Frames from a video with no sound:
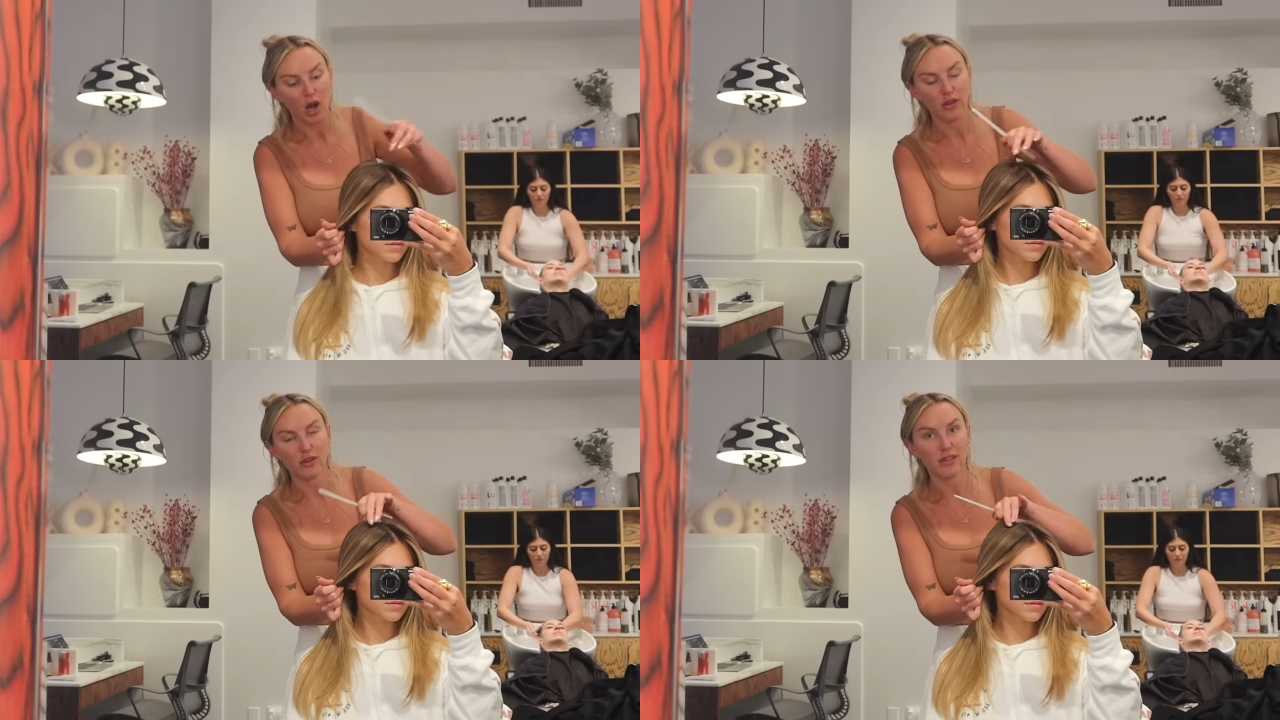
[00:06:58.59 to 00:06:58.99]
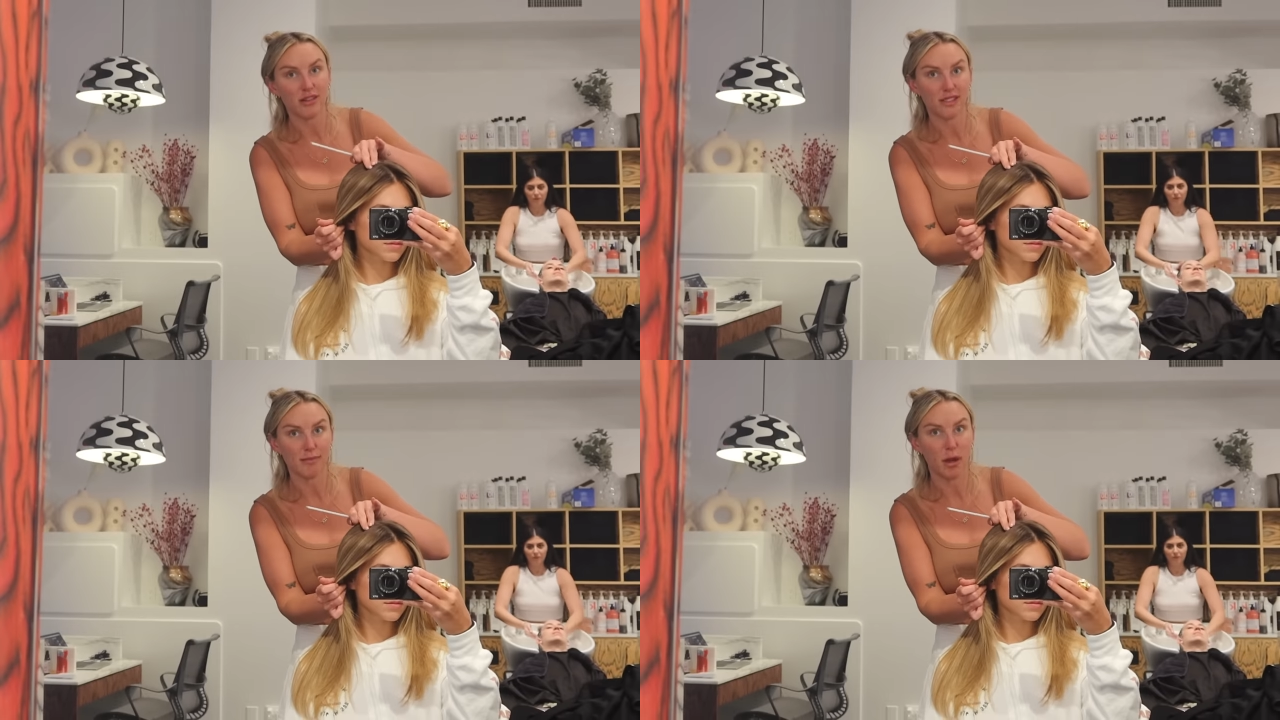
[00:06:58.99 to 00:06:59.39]
all those
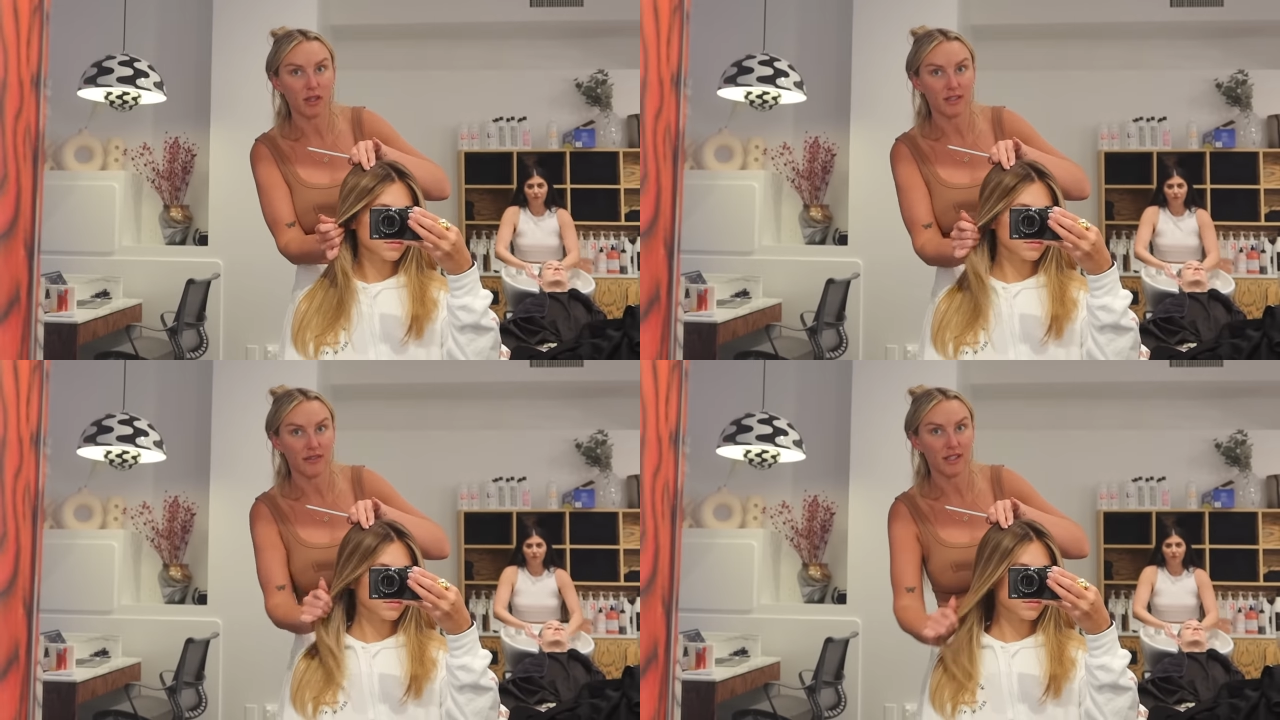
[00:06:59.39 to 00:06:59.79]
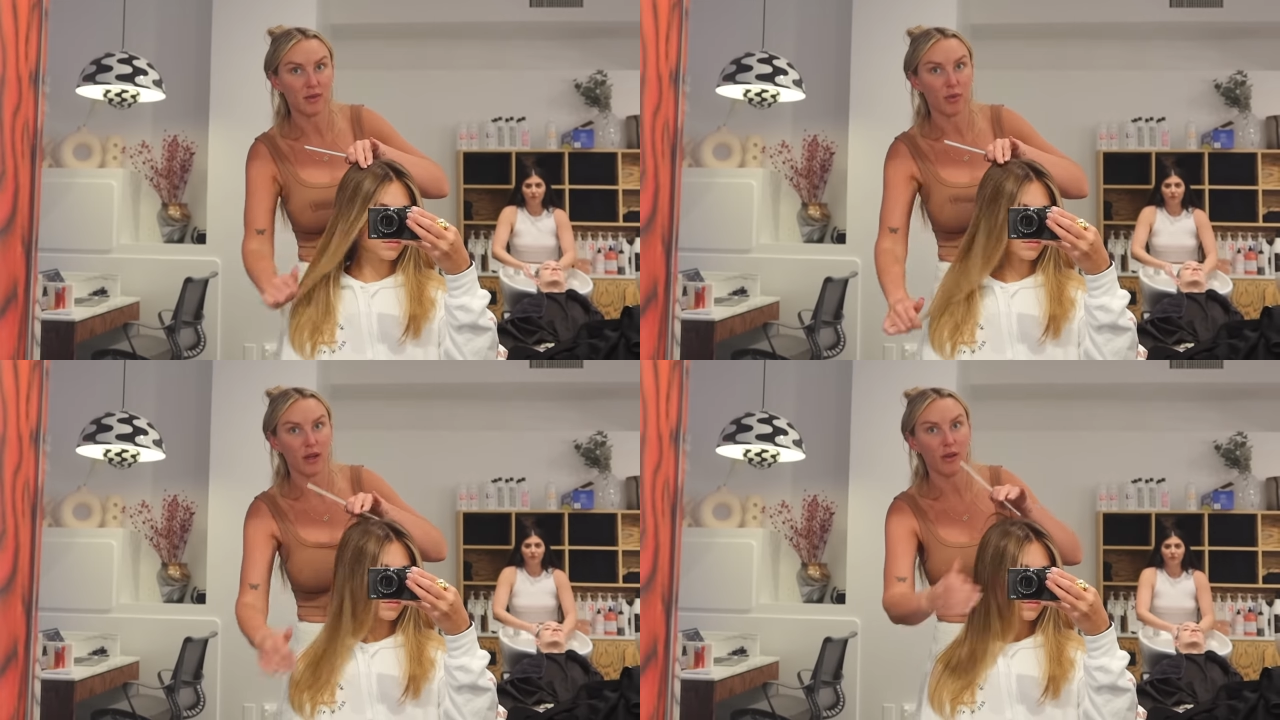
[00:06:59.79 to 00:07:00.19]
little small
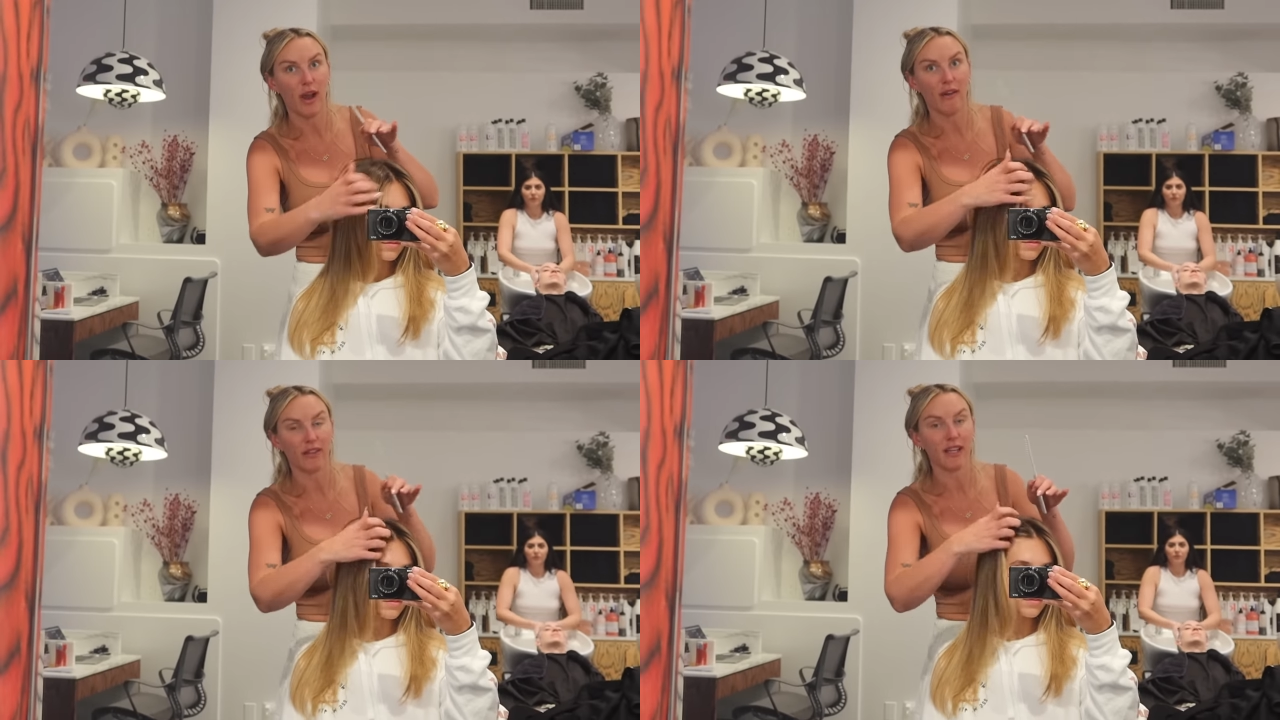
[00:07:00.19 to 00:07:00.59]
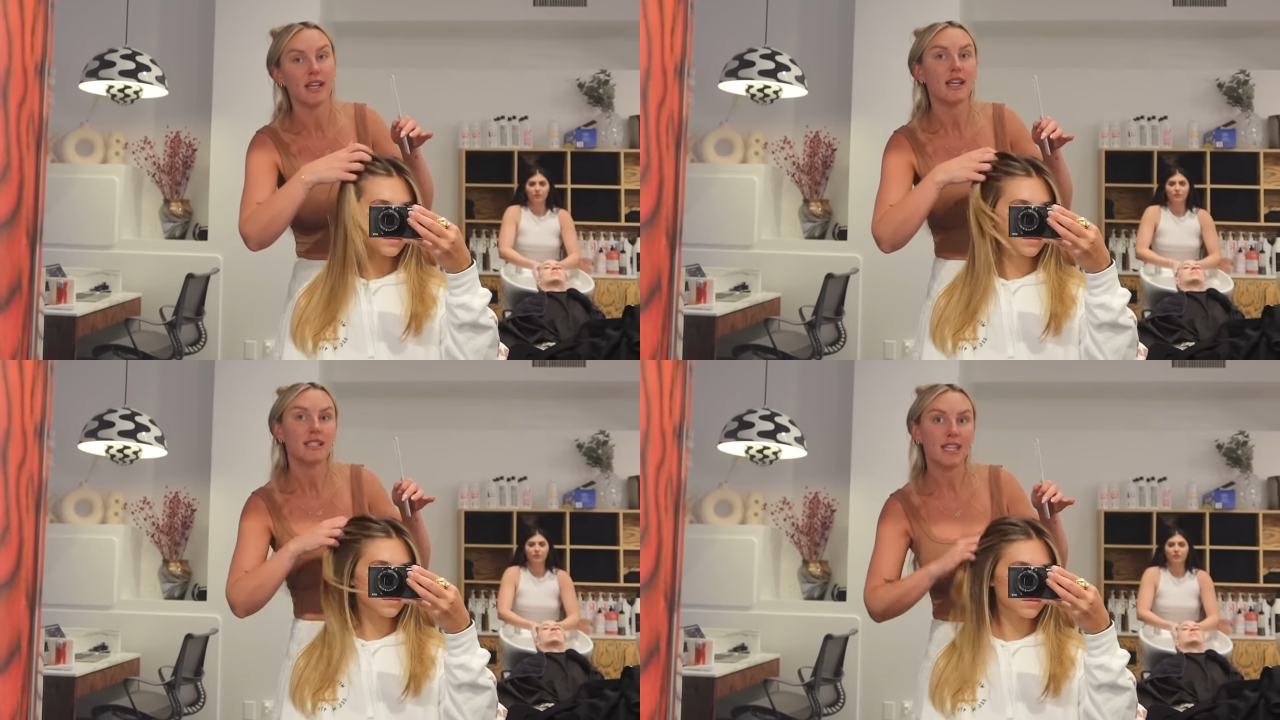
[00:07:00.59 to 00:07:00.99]
divots where you have like
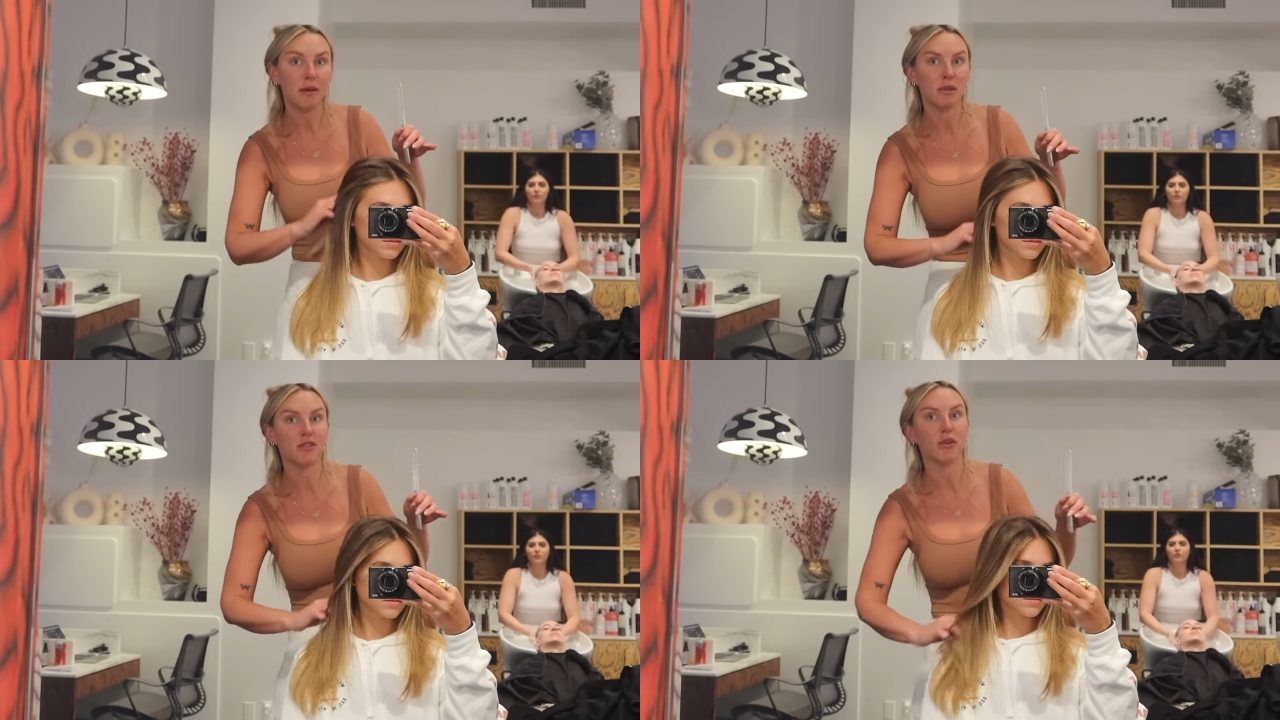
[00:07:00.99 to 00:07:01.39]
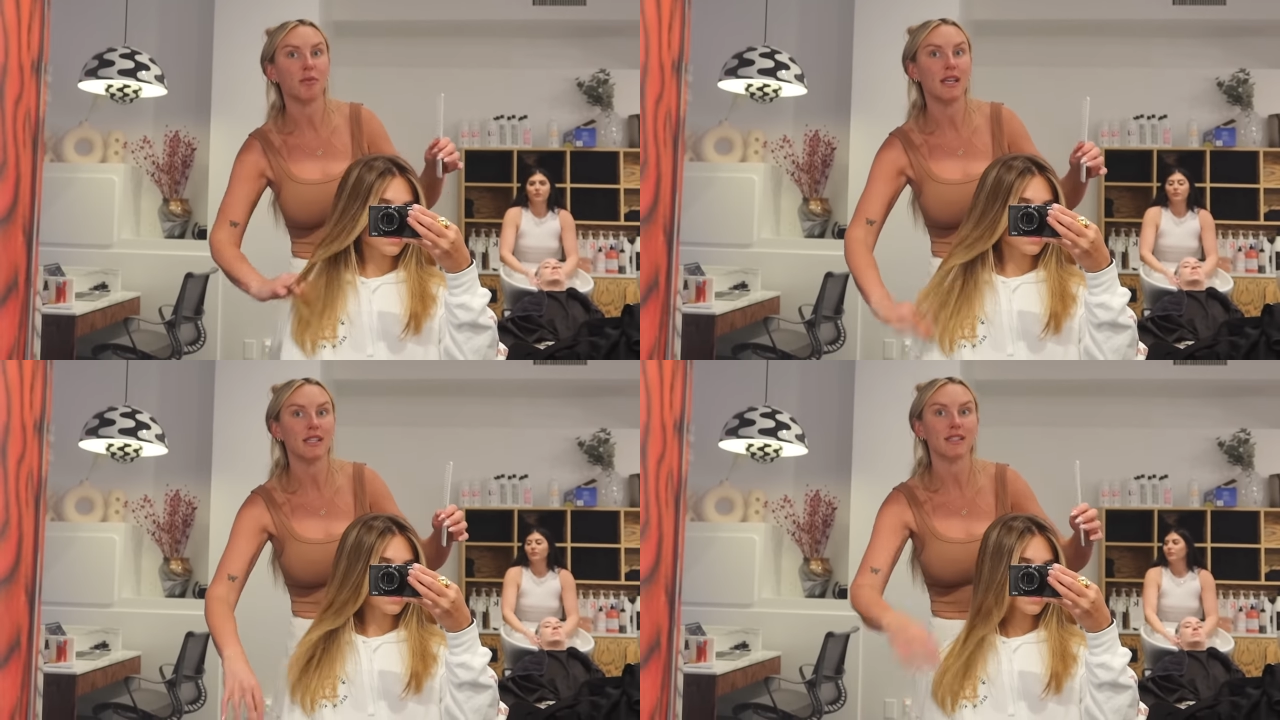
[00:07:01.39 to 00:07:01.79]
damage
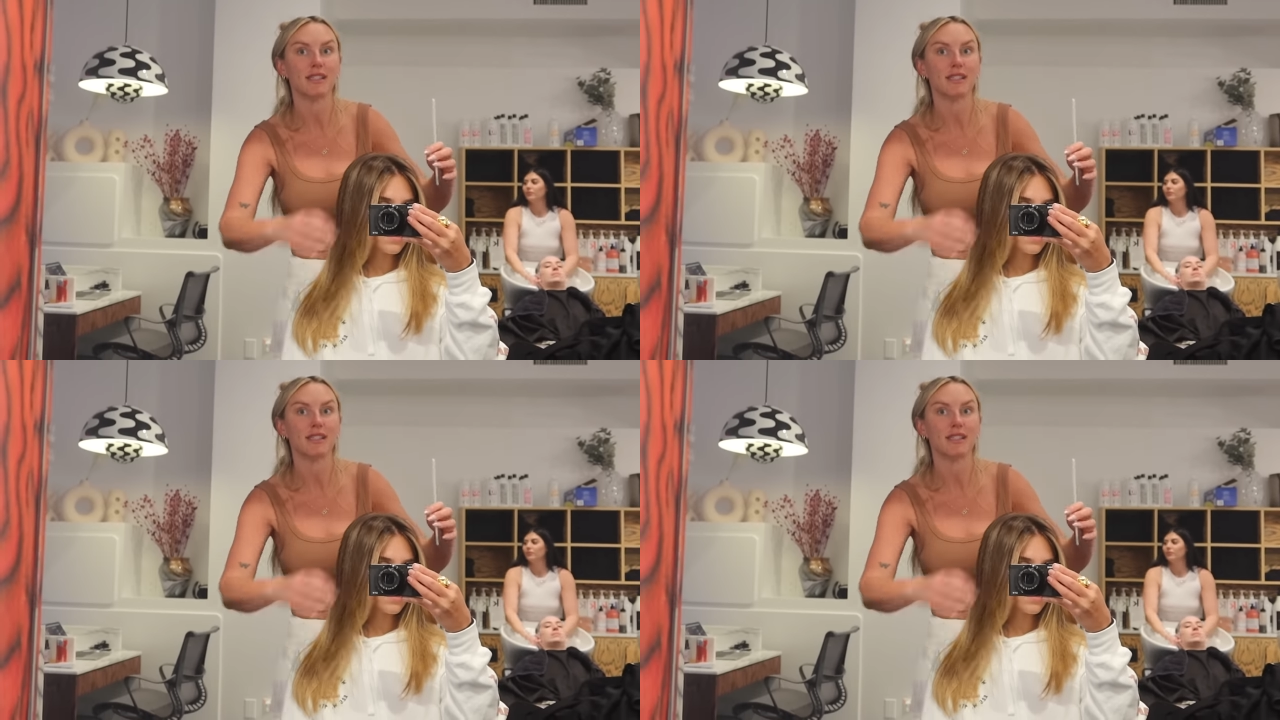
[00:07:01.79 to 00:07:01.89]
from heat